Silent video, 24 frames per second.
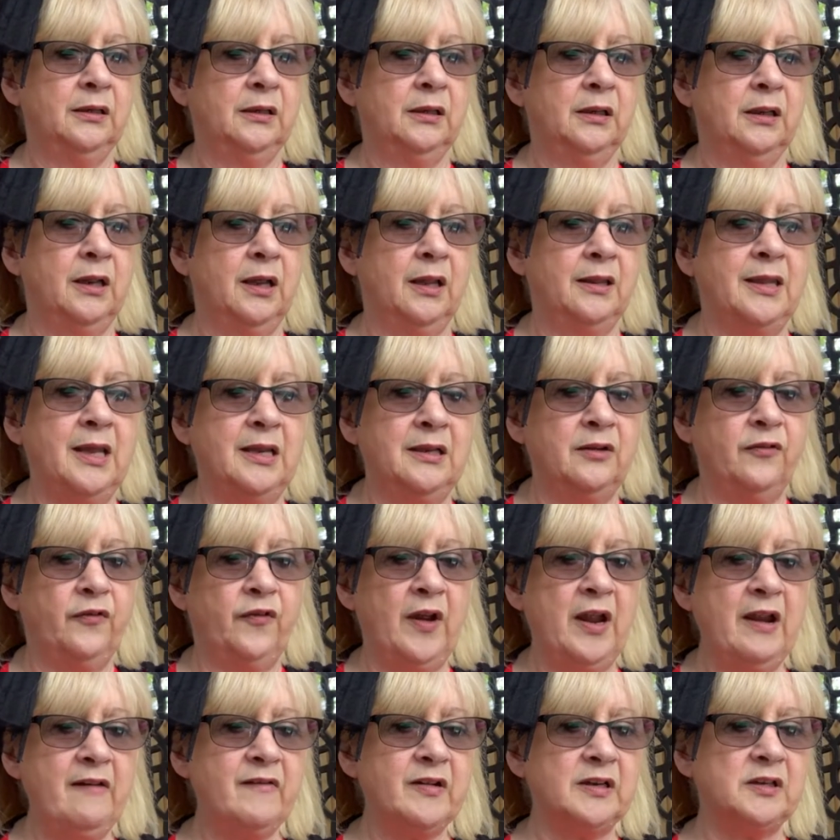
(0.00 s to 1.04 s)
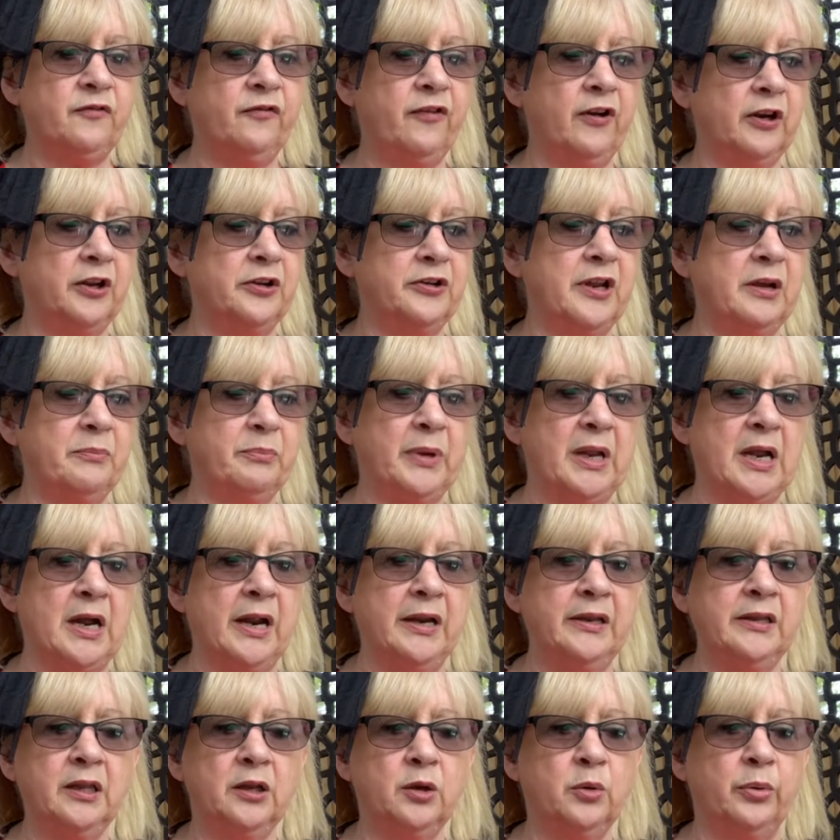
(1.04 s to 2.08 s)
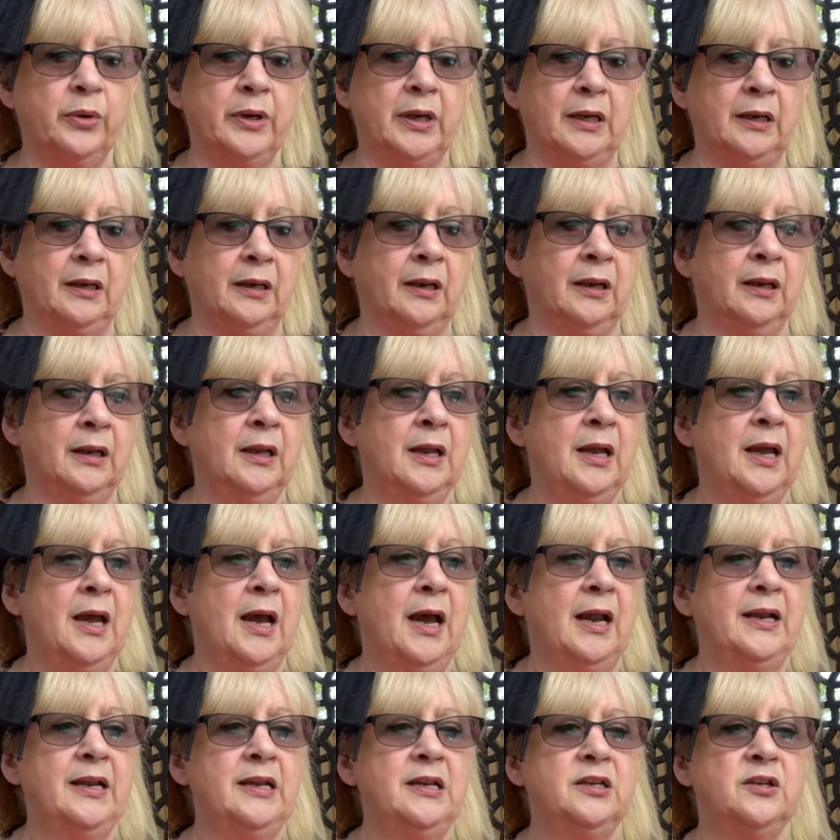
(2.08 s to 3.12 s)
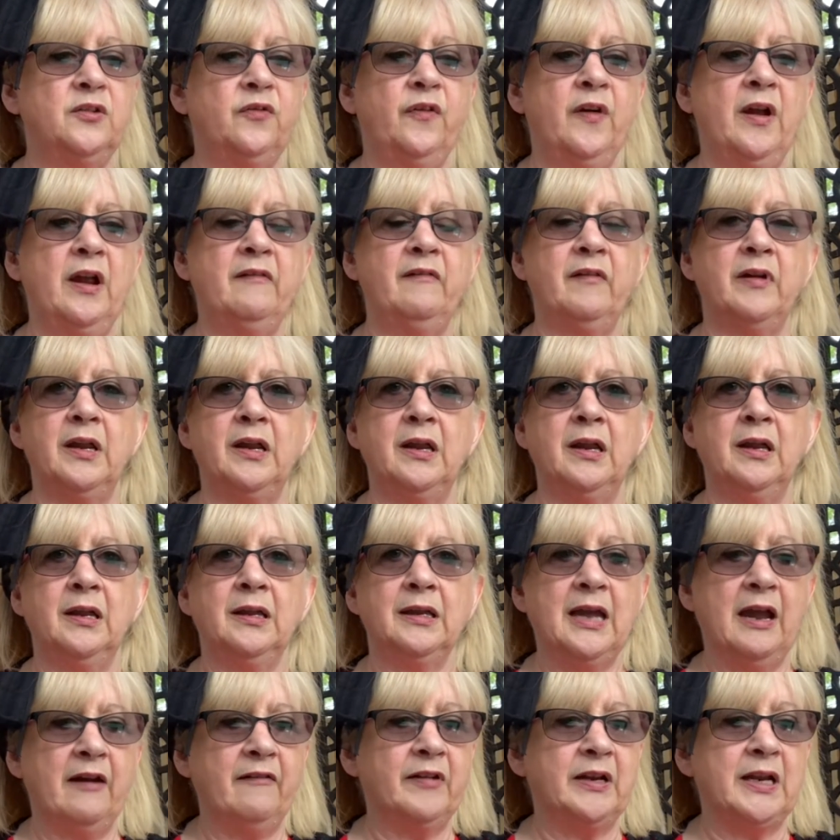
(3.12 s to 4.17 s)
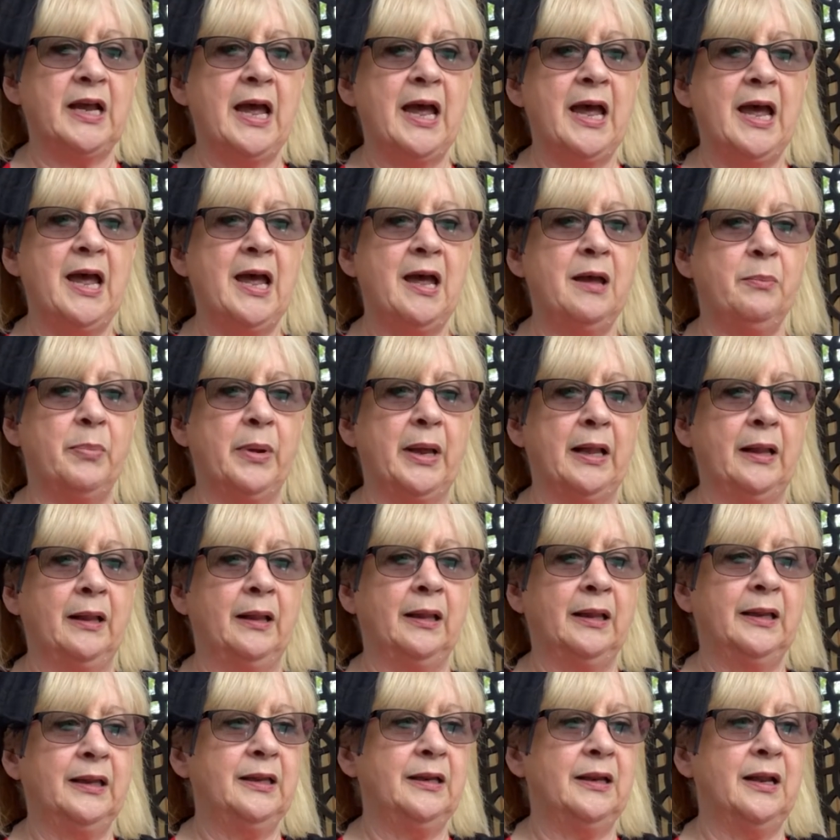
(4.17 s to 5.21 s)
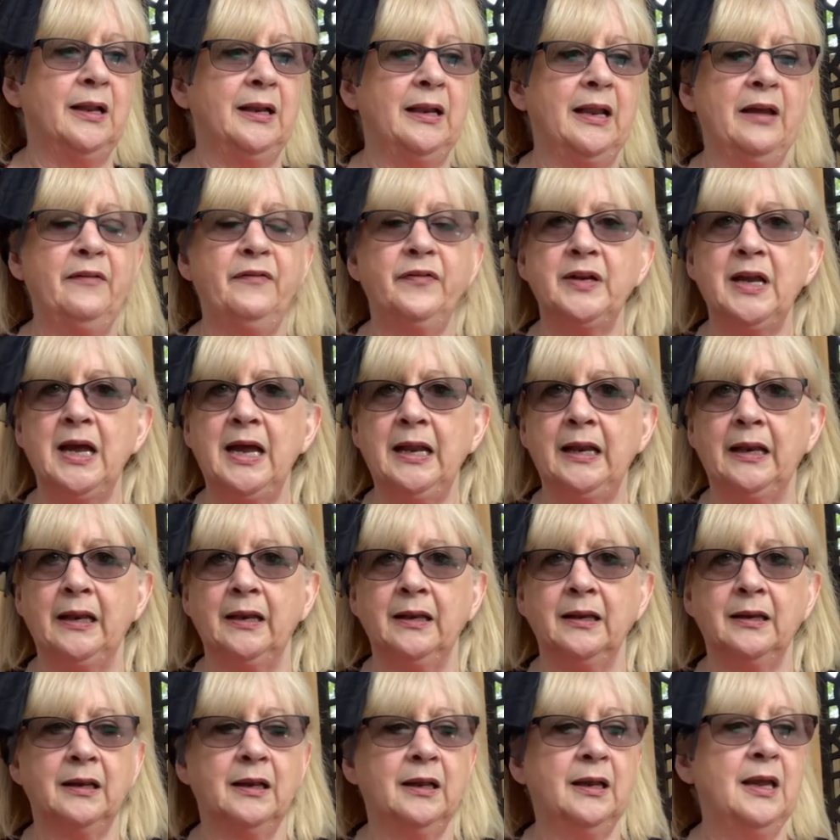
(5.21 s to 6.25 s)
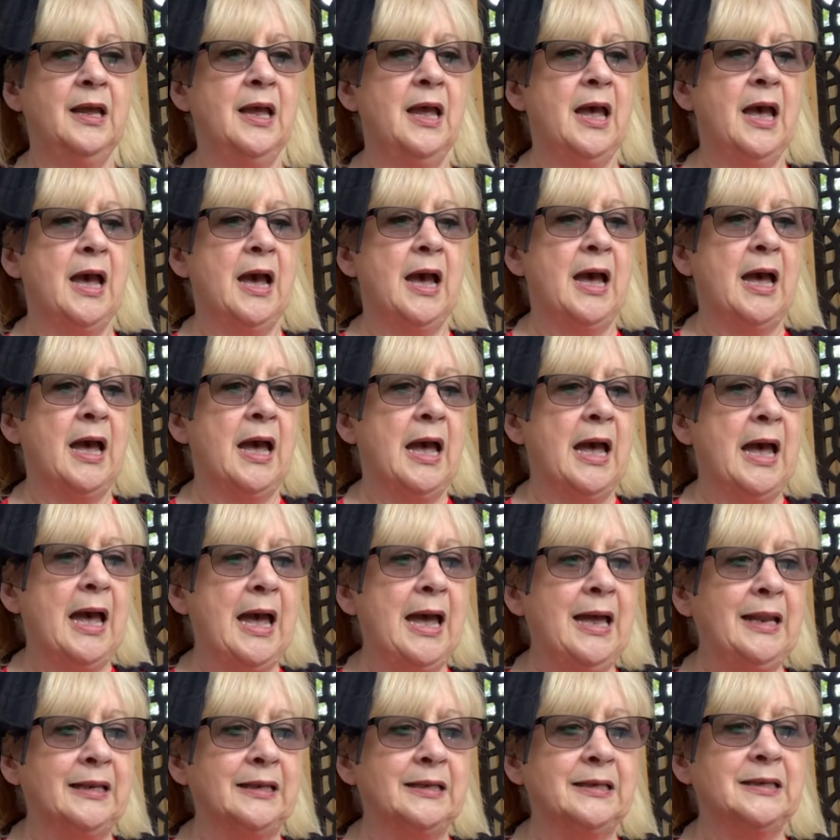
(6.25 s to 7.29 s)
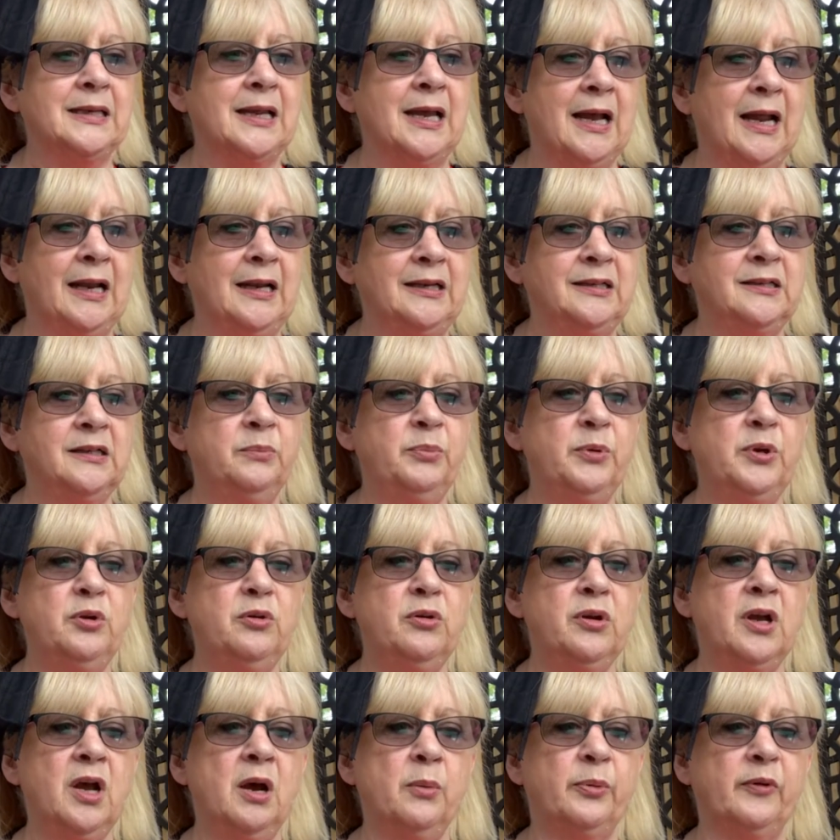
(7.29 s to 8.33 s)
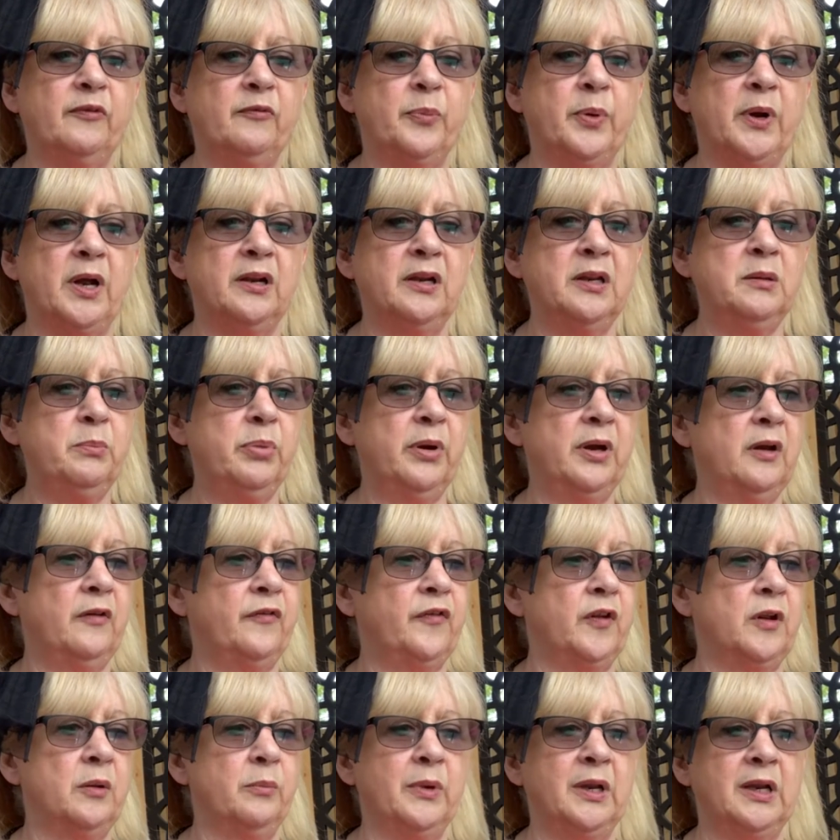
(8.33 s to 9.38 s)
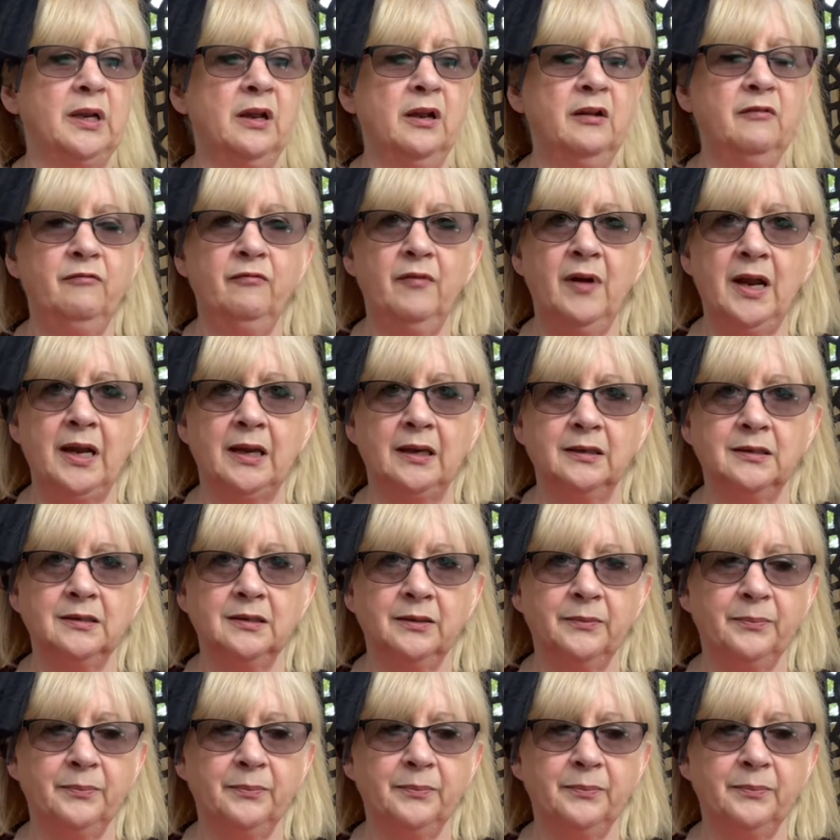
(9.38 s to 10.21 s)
And then the fairies followed up behind the queen, and each fairy carried a harebell in her left hand and a little blue cup of burning perfume in her right.